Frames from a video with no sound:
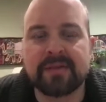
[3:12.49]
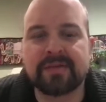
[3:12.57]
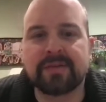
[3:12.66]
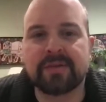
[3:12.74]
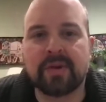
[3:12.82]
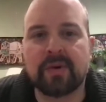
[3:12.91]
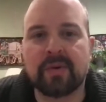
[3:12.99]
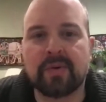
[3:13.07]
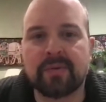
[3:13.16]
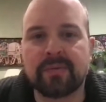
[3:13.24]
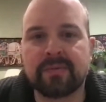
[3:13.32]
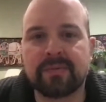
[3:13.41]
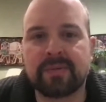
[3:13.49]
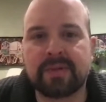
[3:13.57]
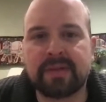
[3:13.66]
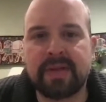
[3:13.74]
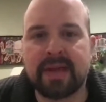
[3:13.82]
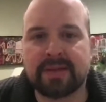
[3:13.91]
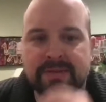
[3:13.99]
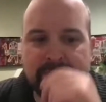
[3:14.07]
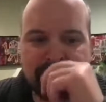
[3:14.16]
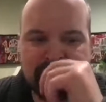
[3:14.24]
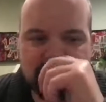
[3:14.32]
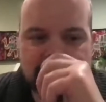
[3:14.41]
So yeah,
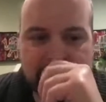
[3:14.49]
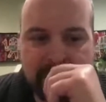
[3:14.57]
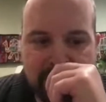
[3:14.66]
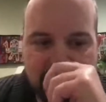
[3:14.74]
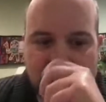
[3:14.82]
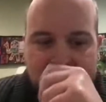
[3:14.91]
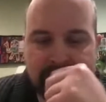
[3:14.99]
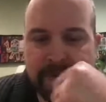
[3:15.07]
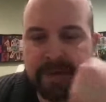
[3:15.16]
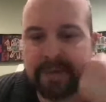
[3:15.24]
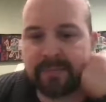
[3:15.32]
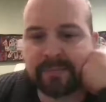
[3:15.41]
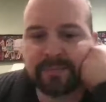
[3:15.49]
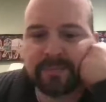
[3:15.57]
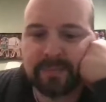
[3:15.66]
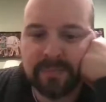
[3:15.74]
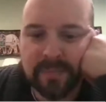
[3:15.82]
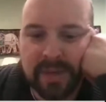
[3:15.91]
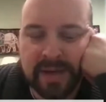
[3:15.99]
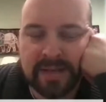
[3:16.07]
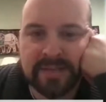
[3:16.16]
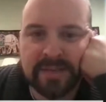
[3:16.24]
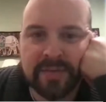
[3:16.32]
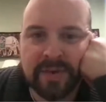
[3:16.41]
so this is part of I
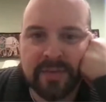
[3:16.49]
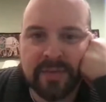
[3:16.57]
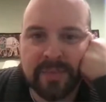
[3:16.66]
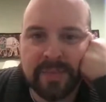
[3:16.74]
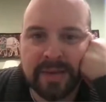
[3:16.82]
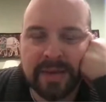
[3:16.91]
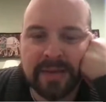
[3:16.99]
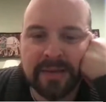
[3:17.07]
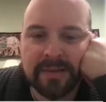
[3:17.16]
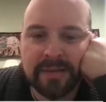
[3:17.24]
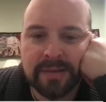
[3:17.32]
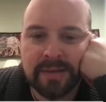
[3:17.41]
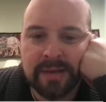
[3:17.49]
guess self-care for me.